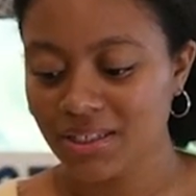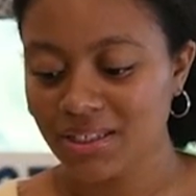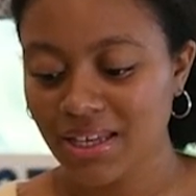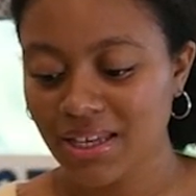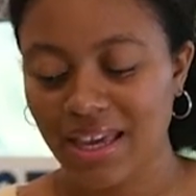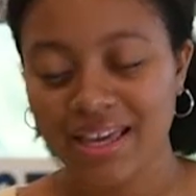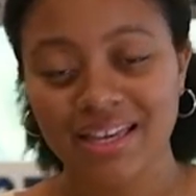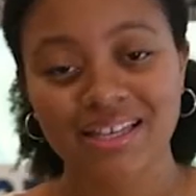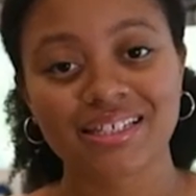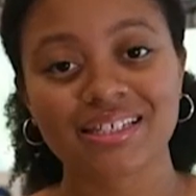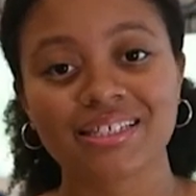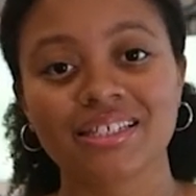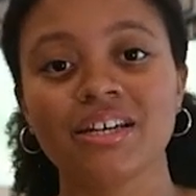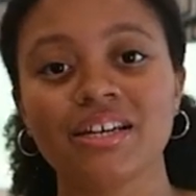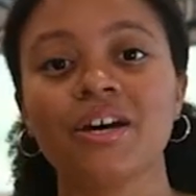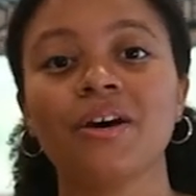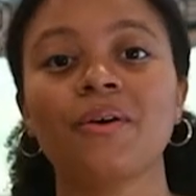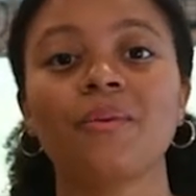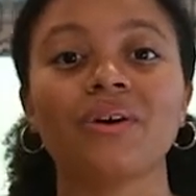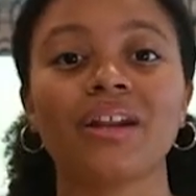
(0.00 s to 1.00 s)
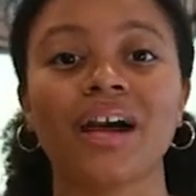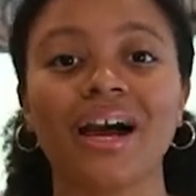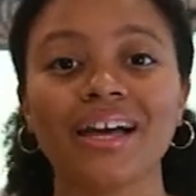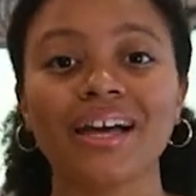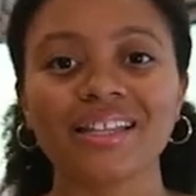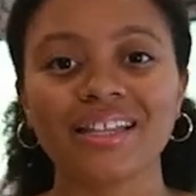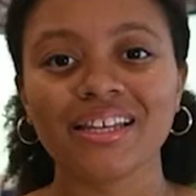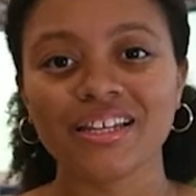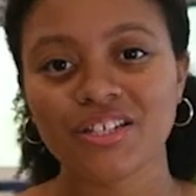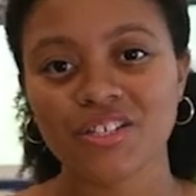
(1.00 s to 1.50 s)
And what I
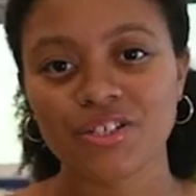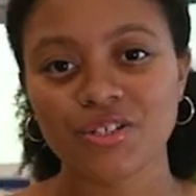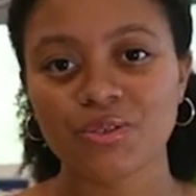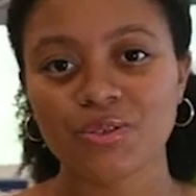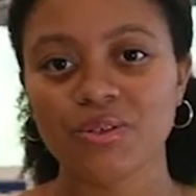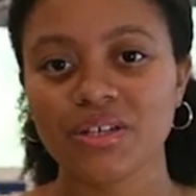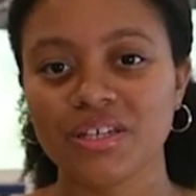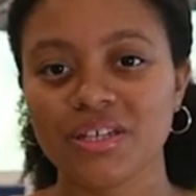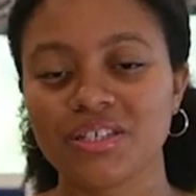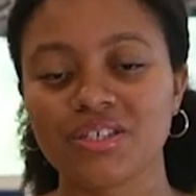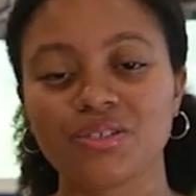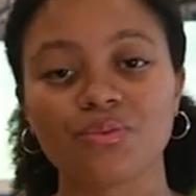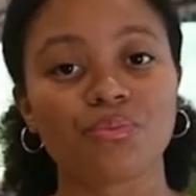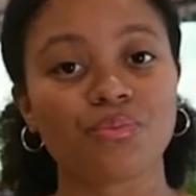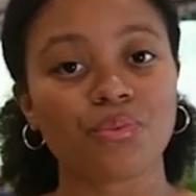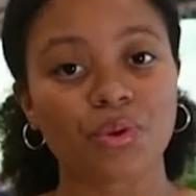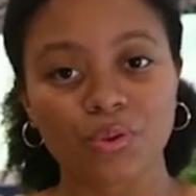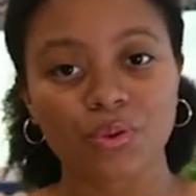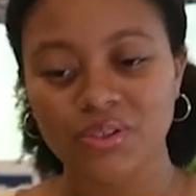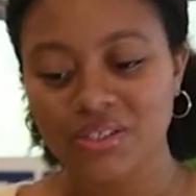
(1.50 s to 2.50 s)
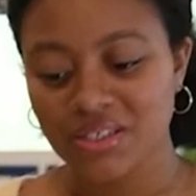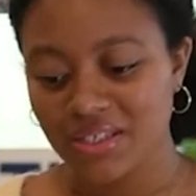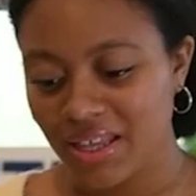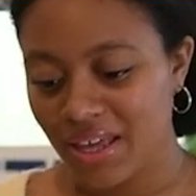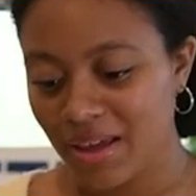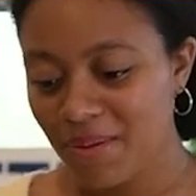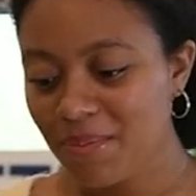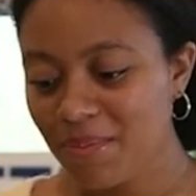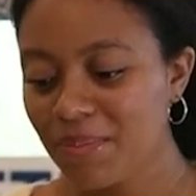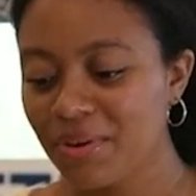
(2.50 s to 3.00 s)
like to do is roast
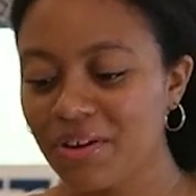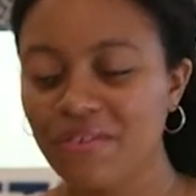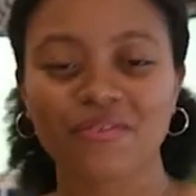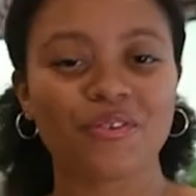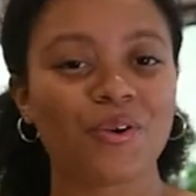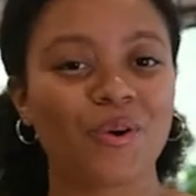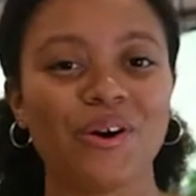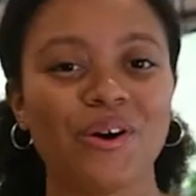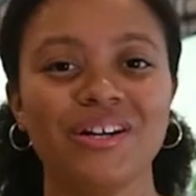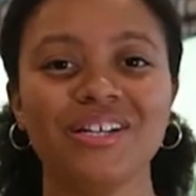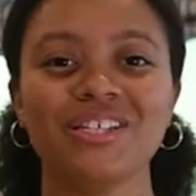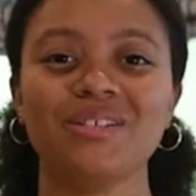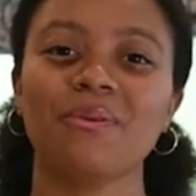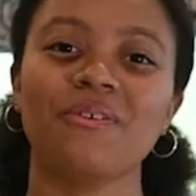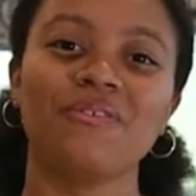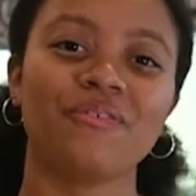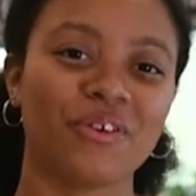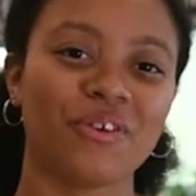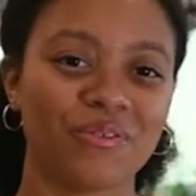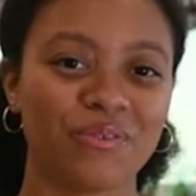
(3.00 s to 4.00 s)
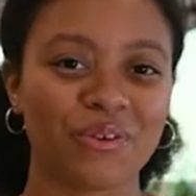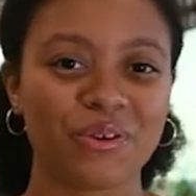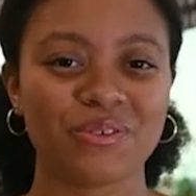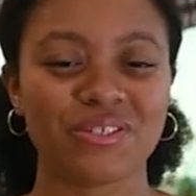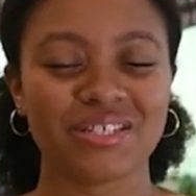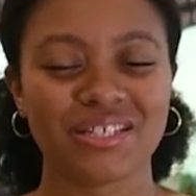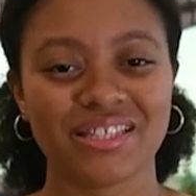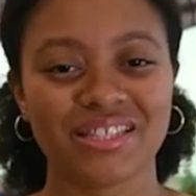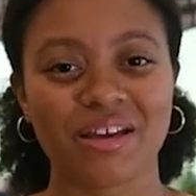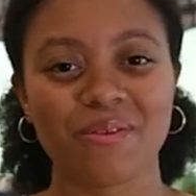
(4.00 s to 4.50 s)
them, but of course, before
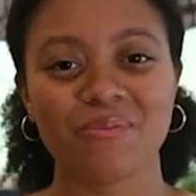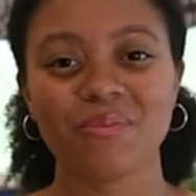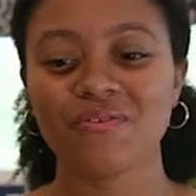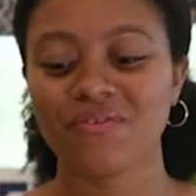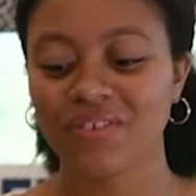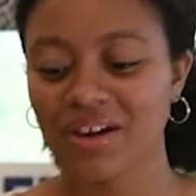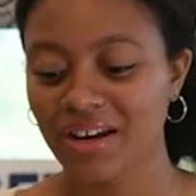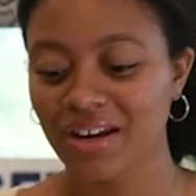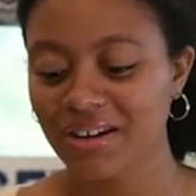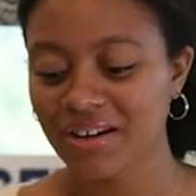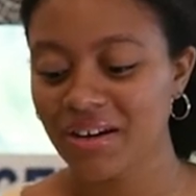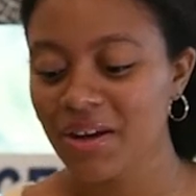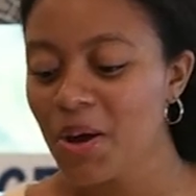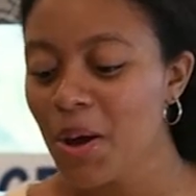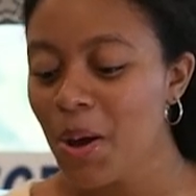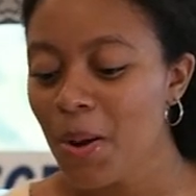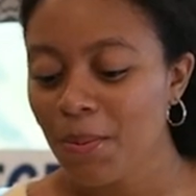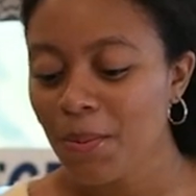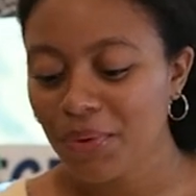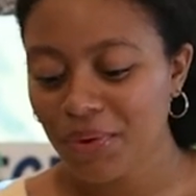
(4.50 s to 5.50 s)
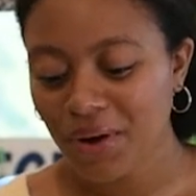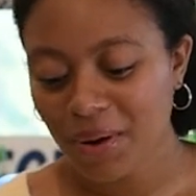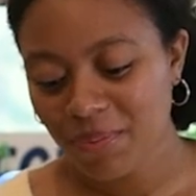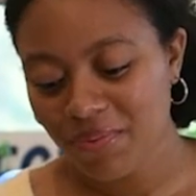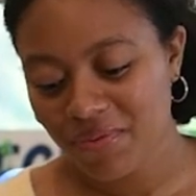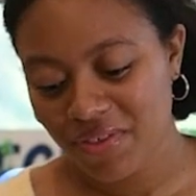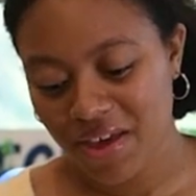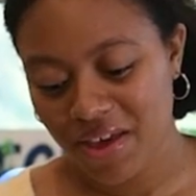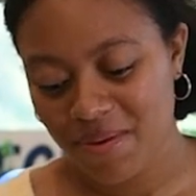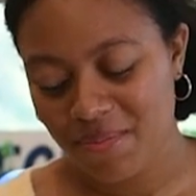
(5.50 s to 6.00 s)
roasting them, we've got to prep
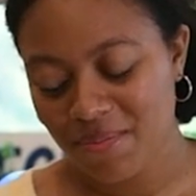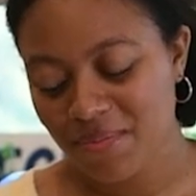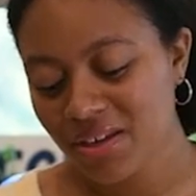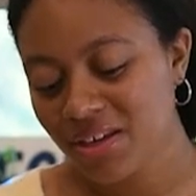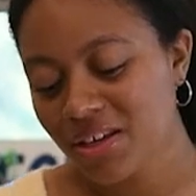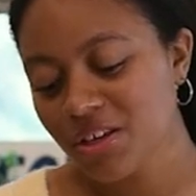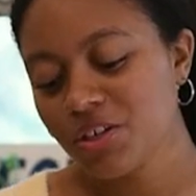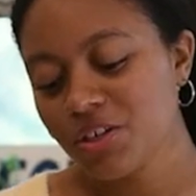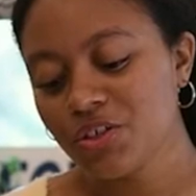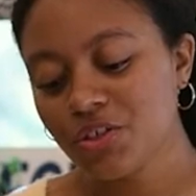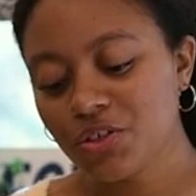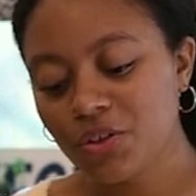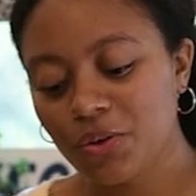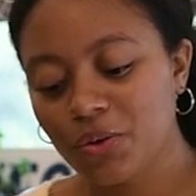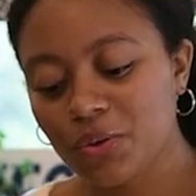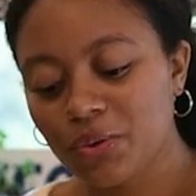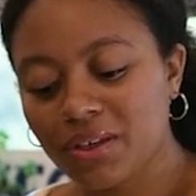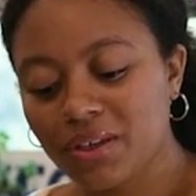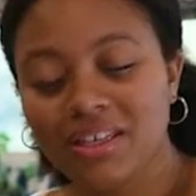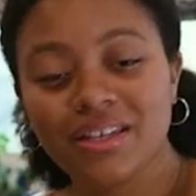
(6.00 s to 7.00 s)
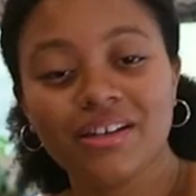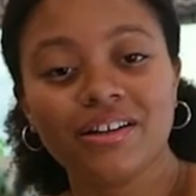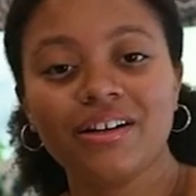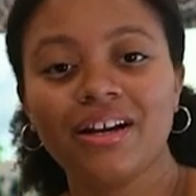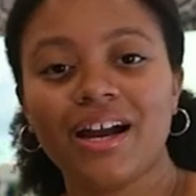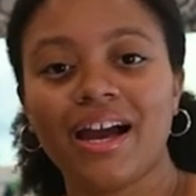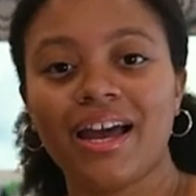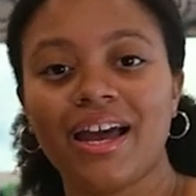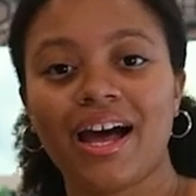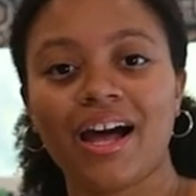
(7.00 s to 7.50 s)
them. So here I
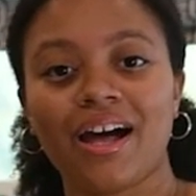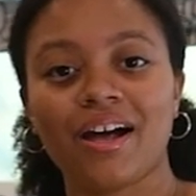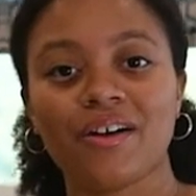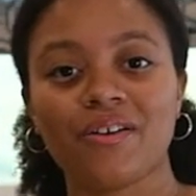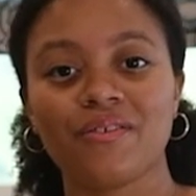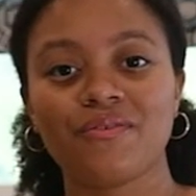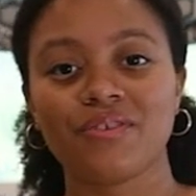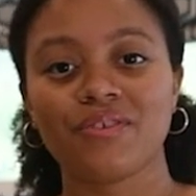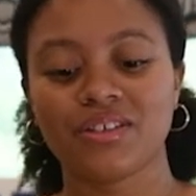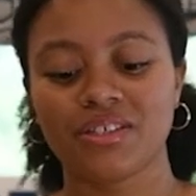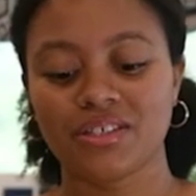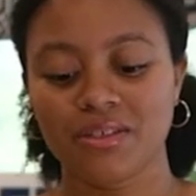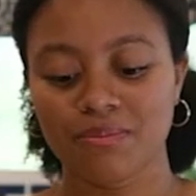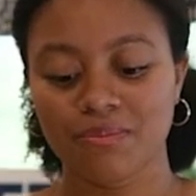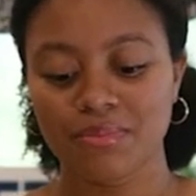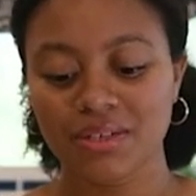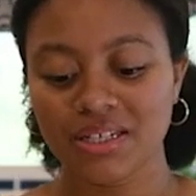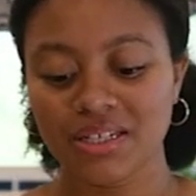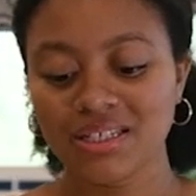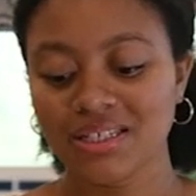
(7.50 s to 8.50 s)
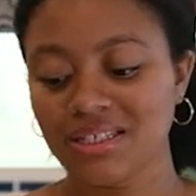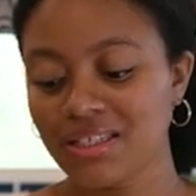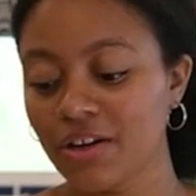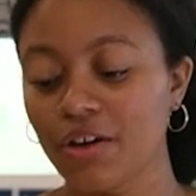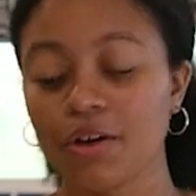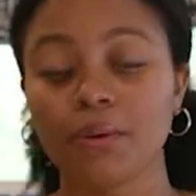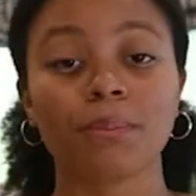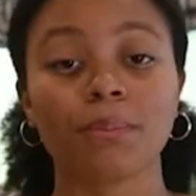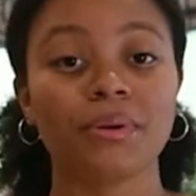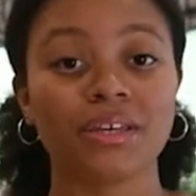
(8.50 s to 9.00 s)
have some beets that
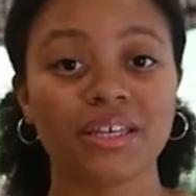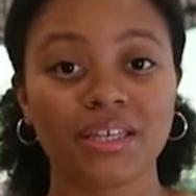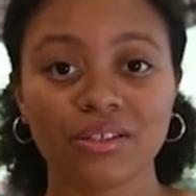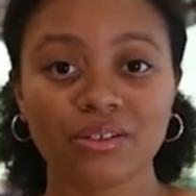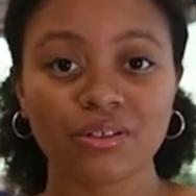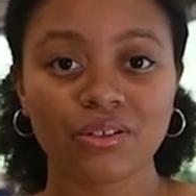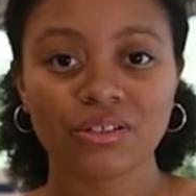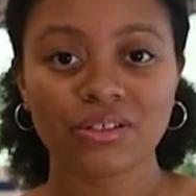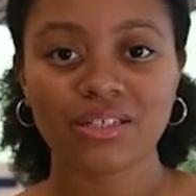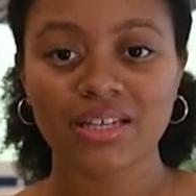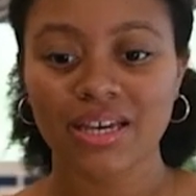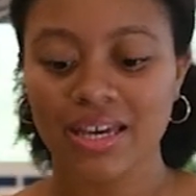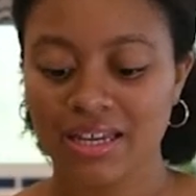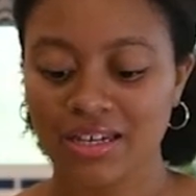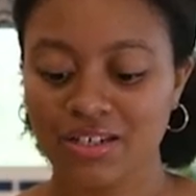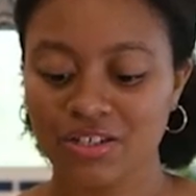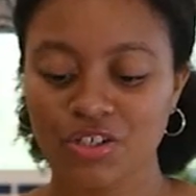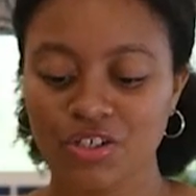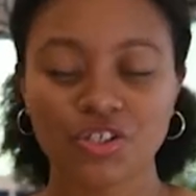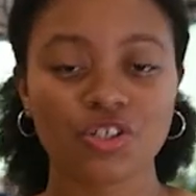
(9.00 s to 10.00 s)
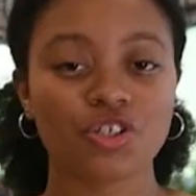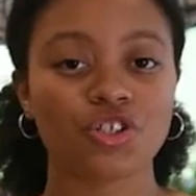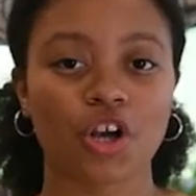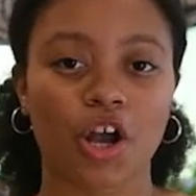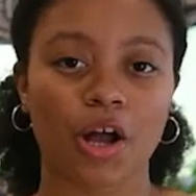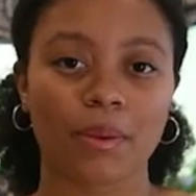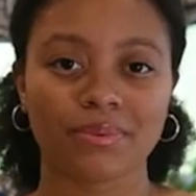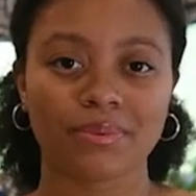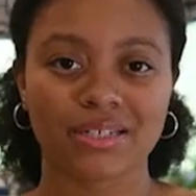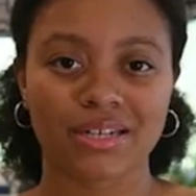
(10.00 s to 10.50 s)
are peeled and just
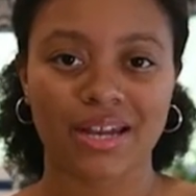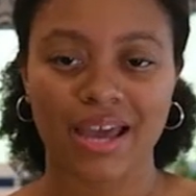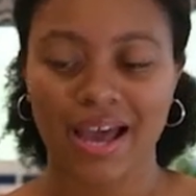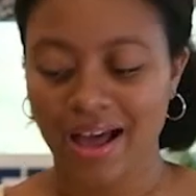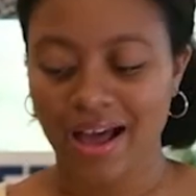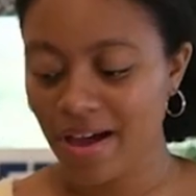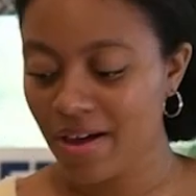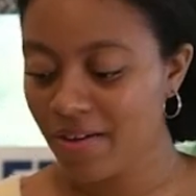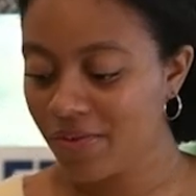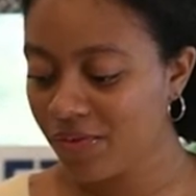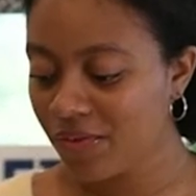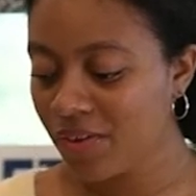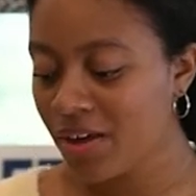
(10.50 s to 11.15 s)
chopped in half.